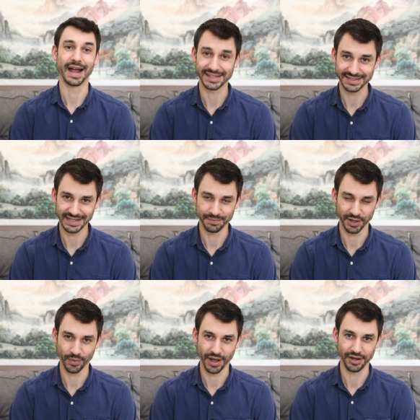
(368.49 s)
not
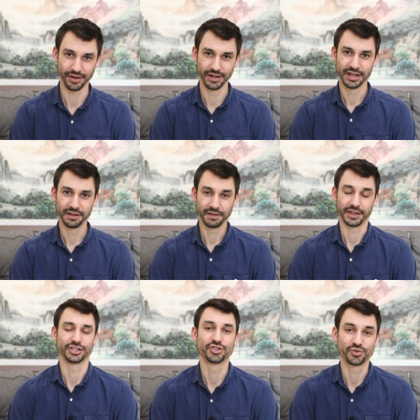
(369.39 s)
sleeping well,
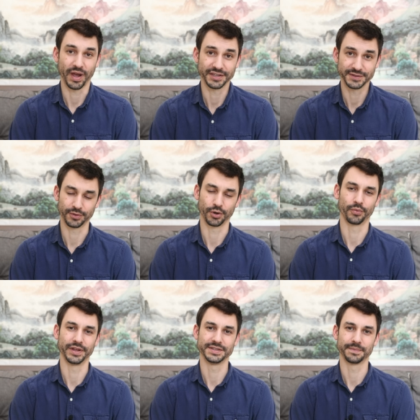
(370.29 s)
feeling stressed for no
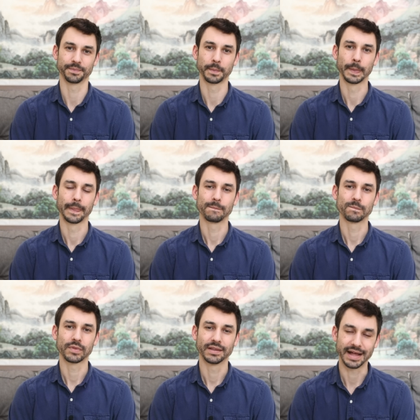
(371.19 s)
reason.
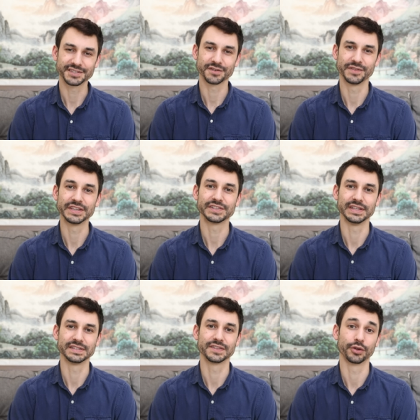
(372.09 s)
Lots of this
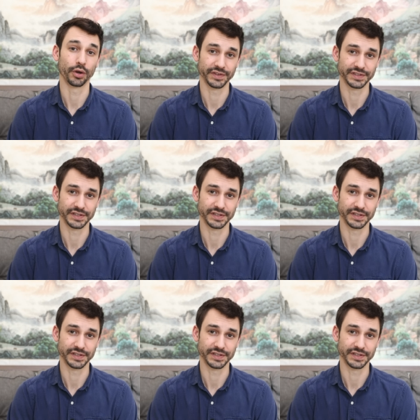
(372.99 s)
is the nervous